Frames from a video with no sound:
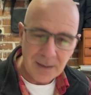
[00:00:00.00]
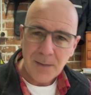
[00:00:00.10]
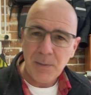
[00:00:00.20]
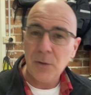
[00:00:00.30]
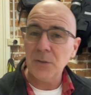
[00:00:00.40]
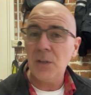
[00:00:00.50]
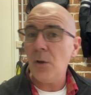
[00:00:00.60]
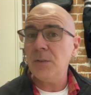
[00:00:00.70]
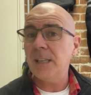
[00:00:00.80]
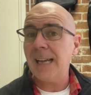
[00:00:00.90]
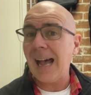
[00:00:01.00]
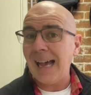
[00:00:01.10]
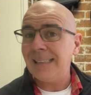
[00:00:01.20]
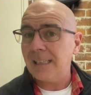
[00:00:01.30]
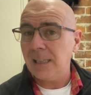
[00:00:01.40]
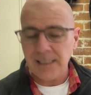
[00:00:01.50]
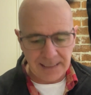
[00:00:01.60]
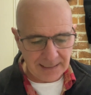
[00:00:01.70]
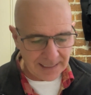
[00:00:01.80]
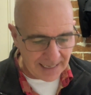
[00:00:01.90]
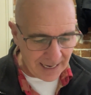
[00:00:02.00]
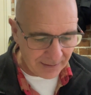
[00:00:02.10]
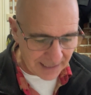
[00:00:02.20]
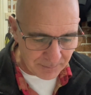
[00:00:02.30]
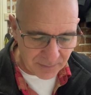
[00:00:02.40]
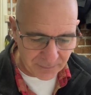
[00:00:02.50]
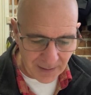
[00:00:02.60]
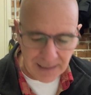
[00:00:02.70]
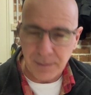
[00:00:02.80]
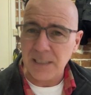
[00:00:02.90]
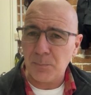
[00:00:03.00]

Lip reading: Because those that are unclean can now come to faith.